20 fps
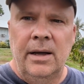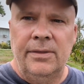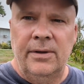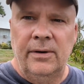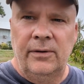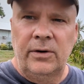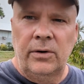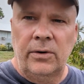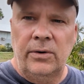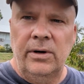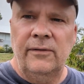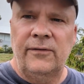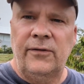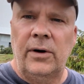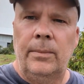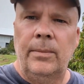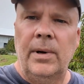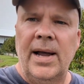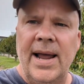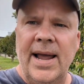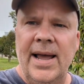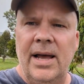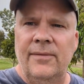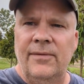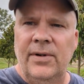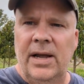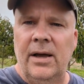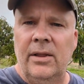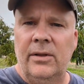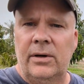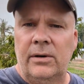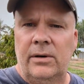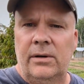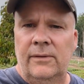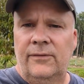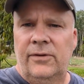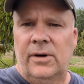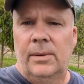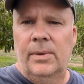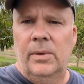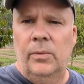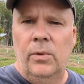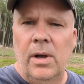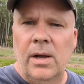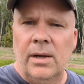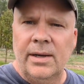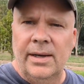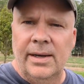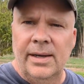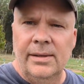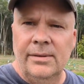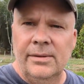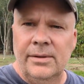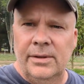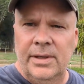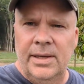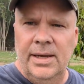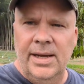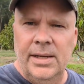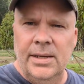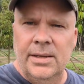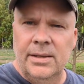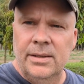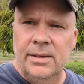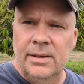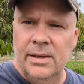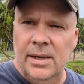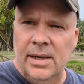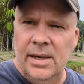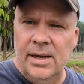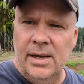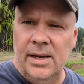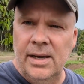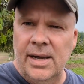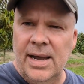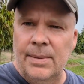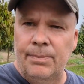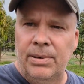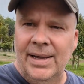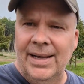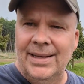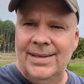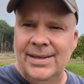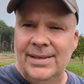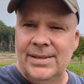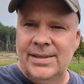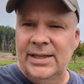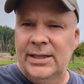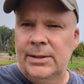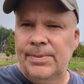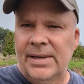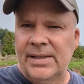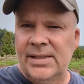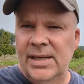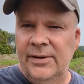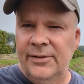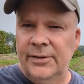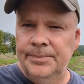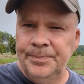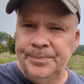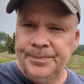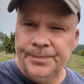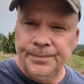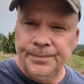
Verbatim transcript: the current farm I have now, the current farm I'm walking in, okay, uh, I planted six by seven.